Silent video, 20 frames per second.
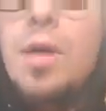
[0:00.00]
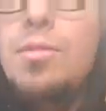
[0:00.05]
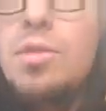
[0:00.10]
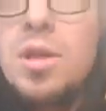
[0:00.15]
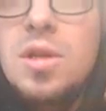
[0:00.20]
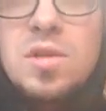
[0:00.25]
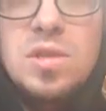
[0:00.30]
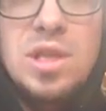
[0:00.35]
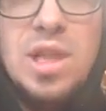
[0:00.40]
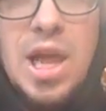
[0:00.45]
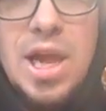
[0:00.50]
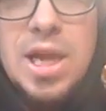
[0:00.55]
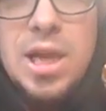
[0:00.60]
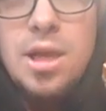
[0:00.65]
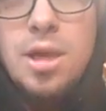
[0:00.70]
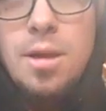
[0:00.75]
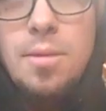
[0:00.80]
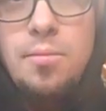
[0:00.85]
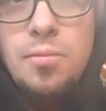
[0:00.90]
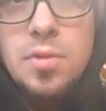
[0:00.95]
please
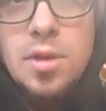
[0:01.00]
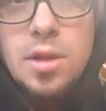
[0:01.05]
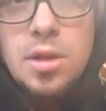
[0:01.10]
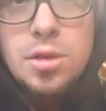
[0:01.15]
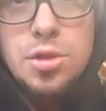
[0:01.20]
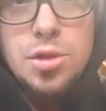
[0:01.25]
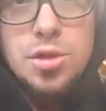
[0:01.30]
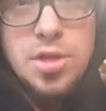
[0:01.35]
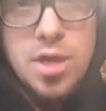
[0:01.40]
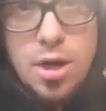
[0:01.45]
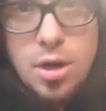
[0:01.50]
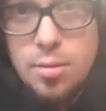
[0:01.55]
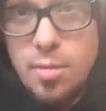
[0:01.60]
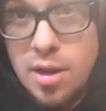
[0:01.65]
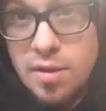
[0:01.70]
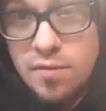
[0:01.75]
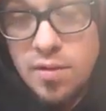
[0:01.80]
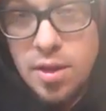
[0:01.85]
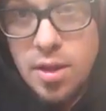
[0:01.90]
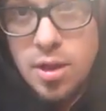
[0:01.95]
like, share
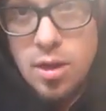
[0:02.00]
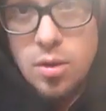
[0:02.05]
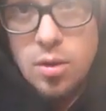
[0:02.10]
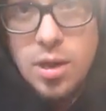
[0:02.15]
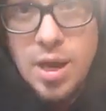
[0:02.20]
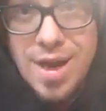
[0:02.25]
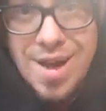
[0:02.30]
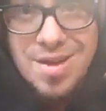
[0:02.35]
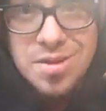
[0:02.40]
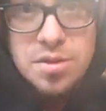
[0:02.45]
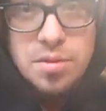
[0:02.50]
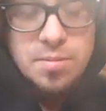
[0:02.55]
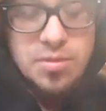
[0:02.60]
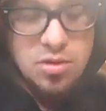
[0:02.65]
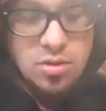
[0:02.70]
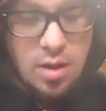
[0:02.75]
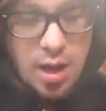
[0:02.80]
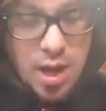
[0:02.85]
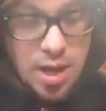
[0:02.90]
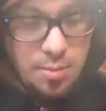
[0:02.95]
my video, and
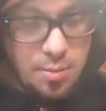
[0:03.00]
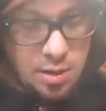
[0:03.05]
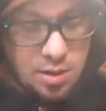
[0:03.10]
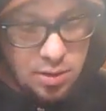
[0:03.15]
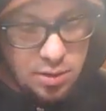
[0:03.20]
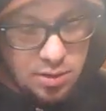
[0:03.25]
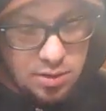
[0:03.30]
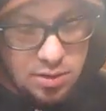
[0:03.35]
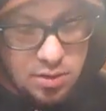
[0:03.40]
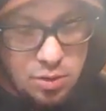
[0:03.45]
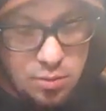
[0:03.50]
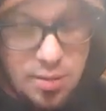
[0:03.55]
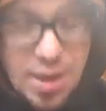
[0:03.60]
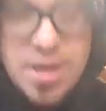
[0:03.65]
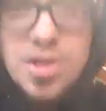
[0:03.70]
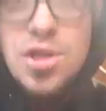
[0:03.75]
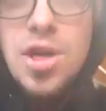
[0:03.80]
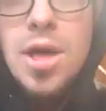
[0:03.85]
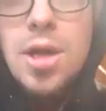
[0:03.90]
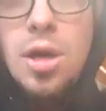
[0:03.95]
subscribe to
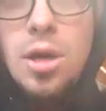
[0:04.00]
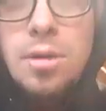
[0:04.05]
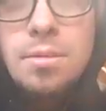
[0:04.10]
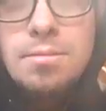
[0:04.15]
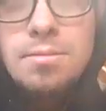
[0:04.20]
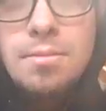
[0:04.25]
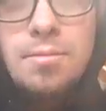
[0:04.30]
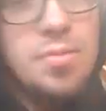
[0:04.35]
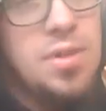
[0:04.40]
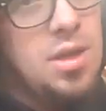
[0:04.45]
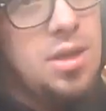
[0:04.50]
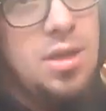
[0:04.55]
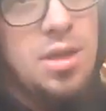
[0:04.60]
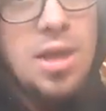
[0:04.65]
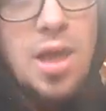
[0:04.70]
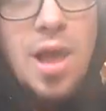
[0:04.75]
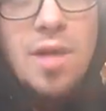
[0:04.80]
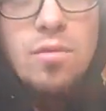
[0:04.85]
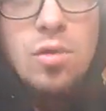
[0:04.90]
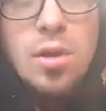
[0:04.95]
my channel.
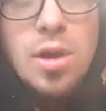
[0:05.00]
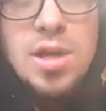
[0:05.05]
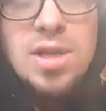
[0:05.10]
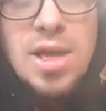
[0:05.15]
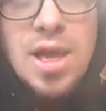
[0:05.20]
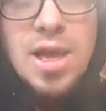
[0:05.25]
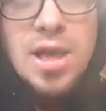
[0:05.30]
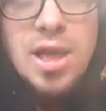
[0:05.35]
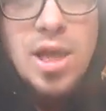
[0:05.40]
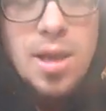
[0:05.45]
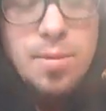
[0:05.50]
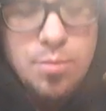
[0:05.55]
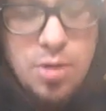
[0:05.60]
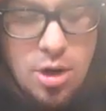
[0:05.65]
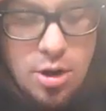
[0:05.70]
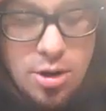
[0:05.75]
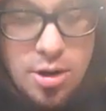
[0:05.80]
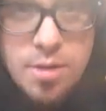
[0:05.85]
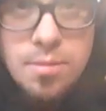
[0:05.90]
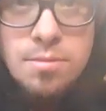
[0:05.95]
Have a great day. Keep
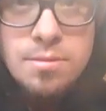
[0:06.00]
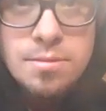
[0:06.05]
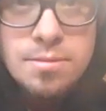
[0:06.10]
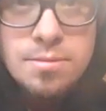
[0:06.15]
turning.